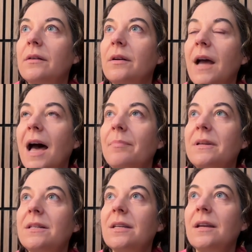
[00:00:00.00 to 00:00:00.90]

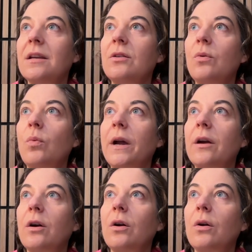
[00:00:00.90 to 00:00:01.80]
happened in
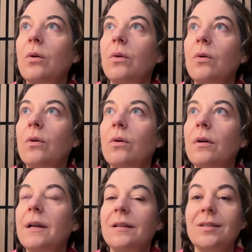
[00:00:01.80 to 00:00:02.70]
where
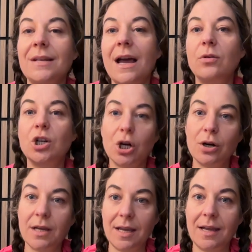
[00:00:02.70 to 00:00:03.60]
it's now
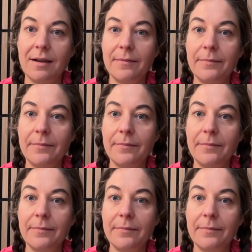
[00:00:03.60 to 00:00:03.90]
Turkey.